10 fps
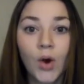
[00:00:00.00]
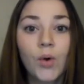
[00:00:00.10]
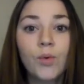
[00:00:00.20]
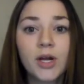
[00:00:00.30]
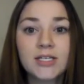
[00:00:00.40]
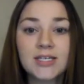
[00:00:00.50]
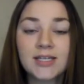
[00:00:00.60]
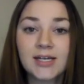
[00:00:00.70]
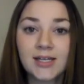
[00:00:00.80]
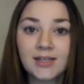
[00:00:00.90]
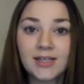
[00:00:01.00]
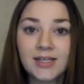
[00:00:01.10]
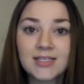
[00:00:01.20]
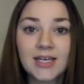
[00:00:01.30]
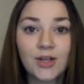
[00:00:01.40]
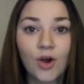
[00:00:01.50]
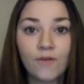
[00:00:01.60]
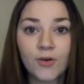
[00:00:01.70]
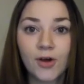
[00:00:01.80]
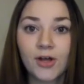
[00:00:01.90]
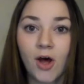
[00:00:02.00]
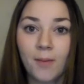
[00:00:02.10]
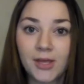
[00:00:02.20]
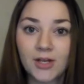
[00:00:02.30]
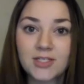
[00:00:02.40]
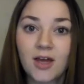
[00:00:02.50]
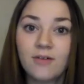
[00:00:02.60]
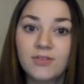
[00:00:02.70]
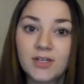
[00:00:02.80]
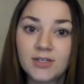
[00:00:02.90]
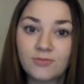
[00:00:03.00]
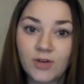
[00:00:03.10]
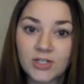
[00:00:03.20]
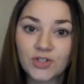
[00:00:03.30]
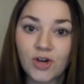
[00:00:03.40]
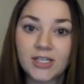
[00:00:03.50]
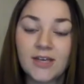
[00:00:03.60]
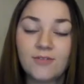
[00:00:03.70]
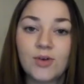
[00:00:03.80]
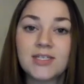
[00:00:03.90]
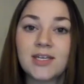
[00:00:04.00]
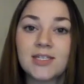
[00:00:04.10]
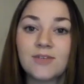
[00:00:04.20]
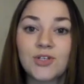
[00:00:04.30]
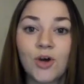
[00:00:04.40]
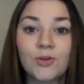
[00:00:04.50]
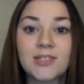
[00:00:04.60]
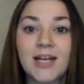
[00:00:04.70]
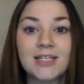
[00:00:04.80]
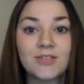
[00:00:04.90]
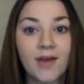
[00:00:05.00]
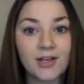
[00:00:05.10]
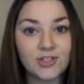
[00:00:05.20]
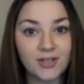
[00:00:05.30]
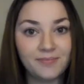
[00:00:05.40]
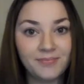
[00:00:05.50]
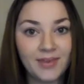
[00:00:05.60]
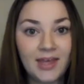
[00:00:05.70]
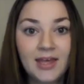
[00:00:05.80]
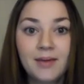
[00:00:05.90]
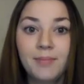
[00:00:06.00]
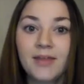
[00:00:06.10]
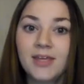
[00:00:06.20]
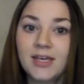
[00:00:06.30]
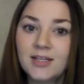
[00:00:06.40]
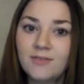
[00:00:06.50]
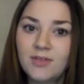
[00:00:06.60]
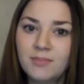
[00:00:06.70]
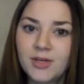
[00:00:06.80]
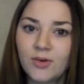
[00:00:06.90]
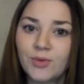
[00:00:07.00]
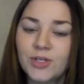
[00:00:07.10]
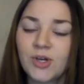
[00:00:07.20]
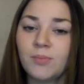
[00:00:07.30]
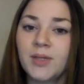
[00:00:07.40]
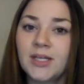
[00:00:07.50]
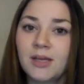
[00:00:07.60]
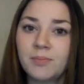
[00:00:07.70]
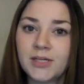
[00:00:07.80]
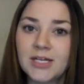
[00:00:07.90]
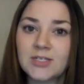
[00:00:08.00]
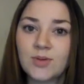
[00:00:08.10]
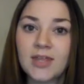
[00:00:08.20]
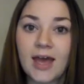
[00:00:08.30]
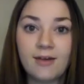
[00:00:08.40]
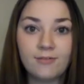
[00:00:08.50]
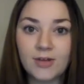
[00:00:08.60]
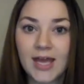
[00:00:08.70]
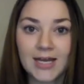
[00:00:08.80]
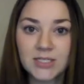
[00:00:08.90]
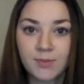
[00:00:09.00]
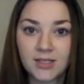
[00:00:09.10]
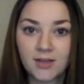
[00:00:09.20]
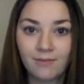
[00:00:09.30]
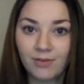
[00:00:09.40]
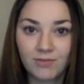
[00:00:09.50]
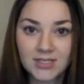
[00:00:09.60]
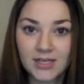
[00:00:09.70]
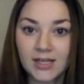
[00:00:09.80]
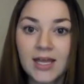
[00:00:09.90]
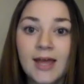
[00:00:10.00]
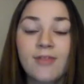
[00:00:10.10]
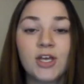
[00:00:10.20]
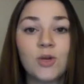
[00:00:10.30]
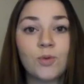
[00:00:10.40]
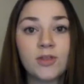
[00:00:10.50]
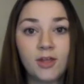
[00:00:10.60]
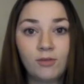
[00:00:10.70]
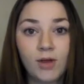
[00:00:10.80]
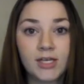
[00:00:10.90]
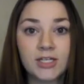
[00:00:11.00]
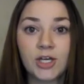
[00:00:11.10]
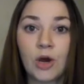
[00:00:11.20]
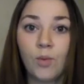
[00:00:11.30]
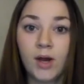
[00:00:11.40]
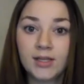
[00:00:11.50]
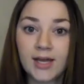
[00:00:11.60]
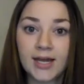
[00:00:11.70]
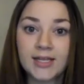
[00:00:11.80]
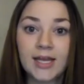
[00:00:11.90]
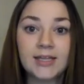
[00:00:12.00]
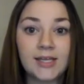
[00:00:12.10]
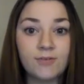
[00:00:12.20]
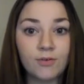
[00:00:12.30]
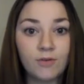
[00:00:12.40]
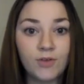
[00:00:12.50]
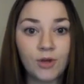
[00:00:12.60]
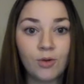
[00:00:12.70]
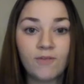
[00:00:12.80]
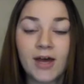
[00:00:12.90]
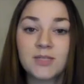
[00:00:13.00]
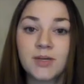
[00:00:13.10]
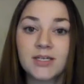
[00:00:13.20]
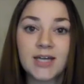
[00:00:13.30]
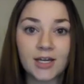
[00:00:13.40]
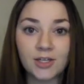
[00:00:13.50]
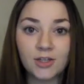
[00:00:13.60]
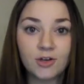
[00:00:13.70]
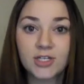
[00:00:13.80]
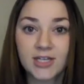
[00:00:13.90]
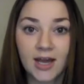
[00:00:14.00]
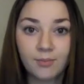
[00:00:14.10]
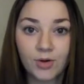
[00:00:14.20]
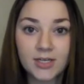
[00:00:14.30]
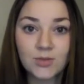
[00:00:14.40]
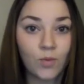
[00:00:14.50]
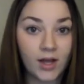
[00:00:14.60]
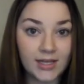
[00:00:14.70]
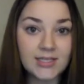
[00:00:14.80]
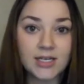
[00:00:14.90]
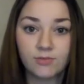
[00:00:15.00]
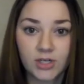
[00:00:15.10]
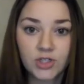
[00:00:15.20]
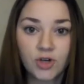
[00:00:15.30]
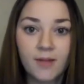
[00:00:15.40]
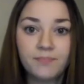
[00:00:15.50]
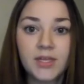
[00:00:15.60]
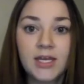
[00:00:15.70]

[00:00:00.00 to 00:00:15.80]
Or did the cleanliness and overall ambiance of the restaurant give you a sense of total satisfaction? By the end of the meal, were you completely pleased with every aspect of the visit that you were then ready to go online and leave a review of how spectacular your time was while at said restaurant?